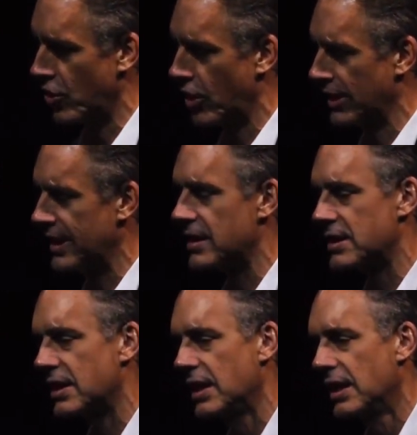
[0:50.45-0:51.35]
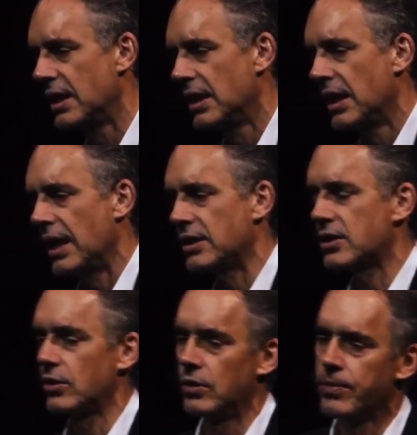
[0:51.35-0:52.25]
not least. And
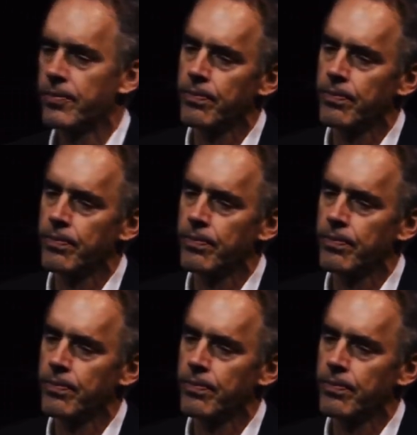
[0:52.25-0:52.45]
so,